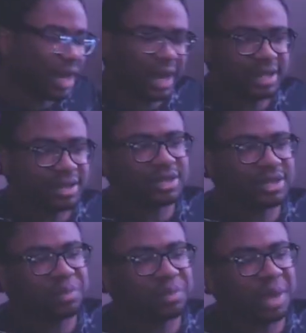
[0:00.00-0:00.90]
I don't
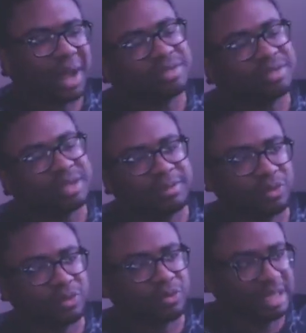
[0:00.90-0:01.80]
think
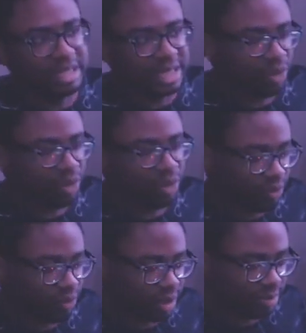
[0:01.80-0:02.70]
people really get
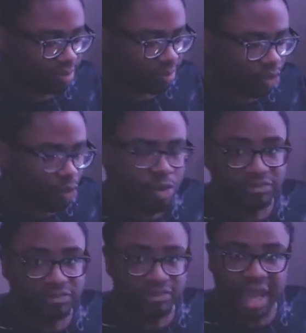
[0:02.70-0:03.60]
what the
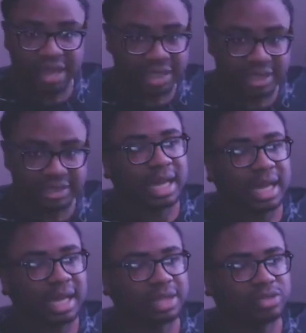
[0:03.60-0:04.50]
World of Light does.
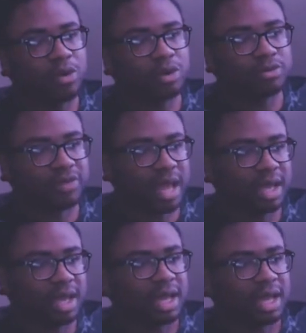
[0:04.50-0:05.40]
Like the World of Light
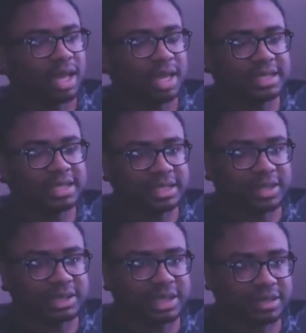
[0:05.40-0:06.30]
is
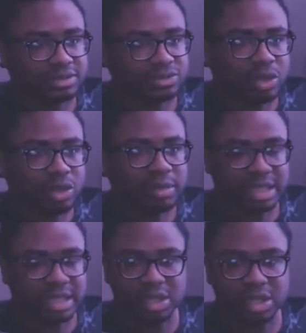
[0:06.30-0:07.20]
a story about
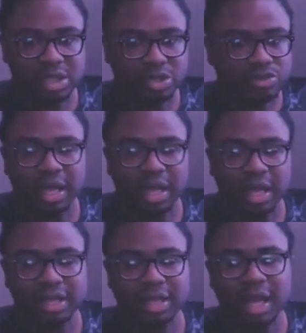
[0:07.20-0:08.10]
the gaming universe.
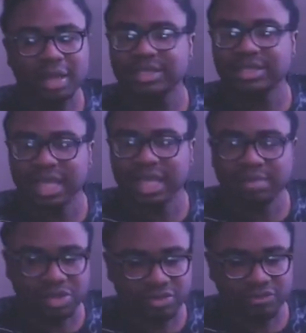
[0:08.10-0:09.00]
Like I'll just say the
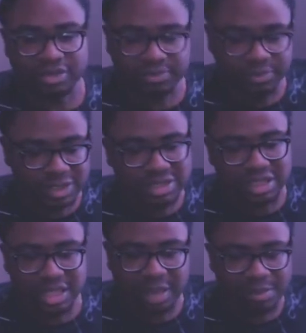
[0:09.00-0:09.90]
gaming universe, potentially
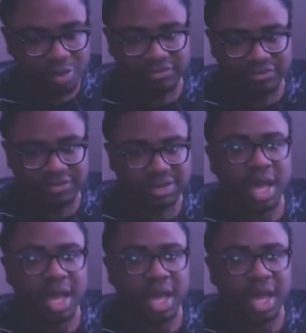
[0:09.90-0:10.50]
the gaming multiverse.